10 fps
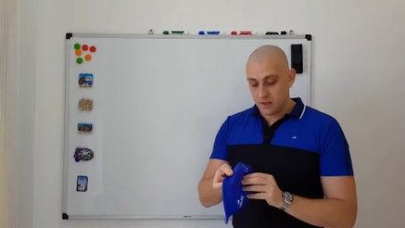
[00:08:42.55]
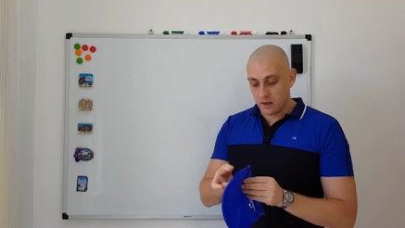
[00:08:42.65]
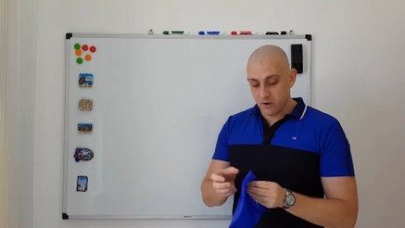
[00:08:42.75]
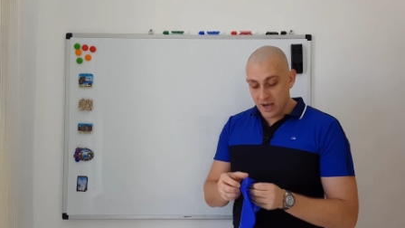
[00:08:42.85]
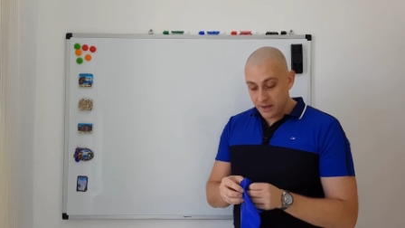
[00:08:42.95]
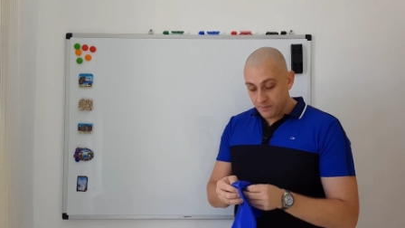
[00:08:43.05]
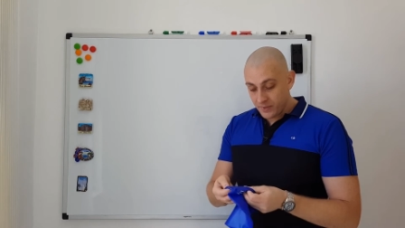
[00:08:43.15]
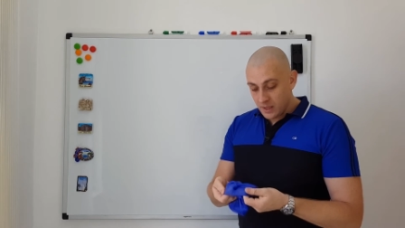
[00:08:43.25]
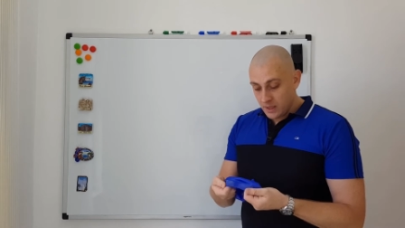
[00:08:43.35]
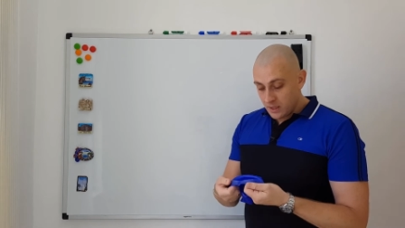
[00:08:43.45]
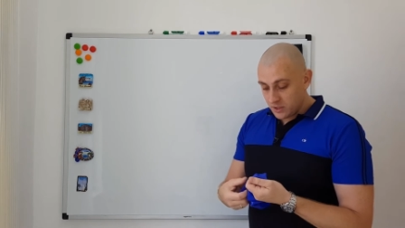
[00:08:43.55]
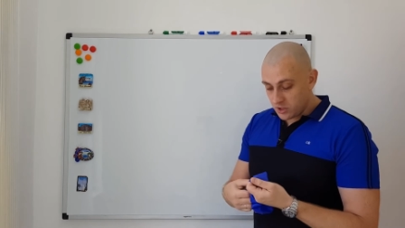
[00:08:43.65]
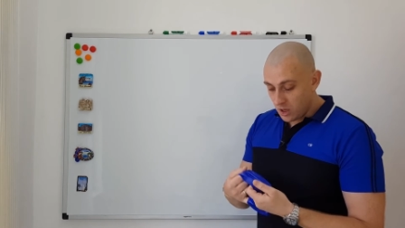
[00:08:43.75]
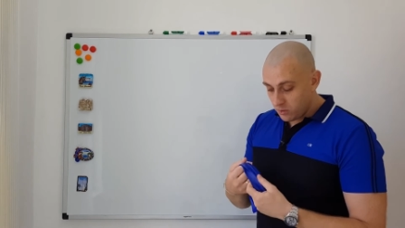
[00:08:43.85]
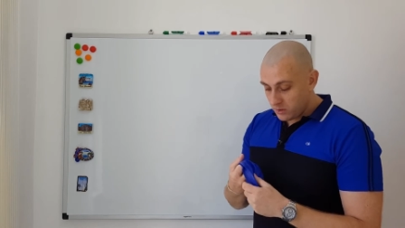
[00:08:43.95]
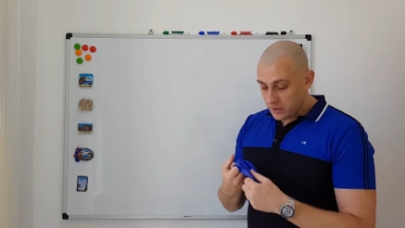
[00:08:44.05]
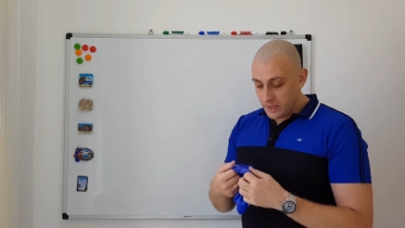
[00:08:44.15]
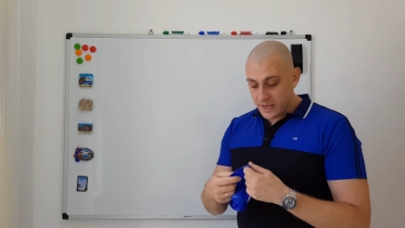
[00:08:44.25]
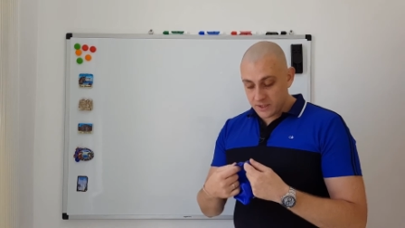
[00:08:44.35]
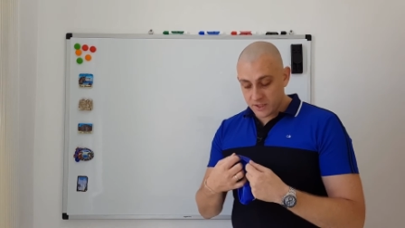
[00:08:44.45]
All right, so
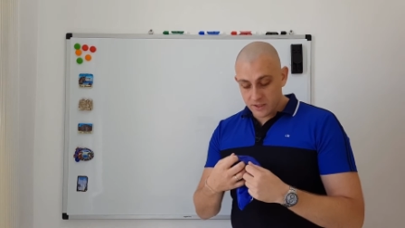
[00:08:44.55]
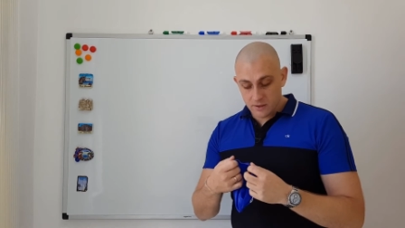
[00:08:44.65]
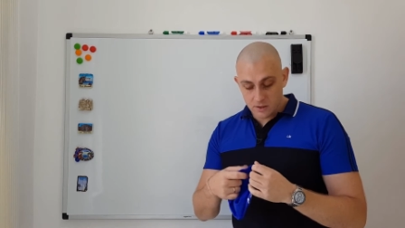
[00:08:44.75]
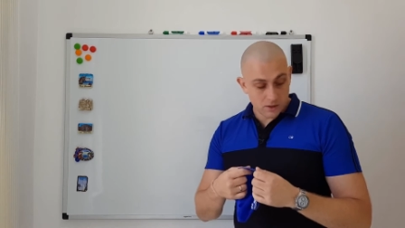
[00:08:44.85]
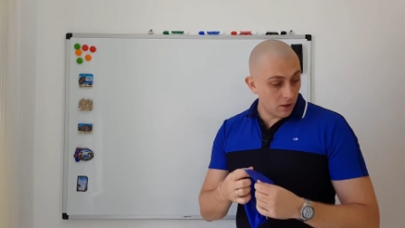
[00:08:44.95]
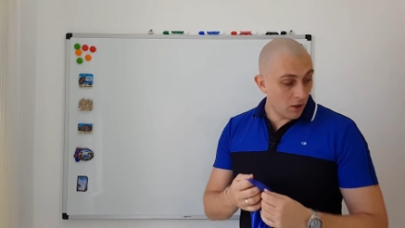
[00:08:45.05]
it's a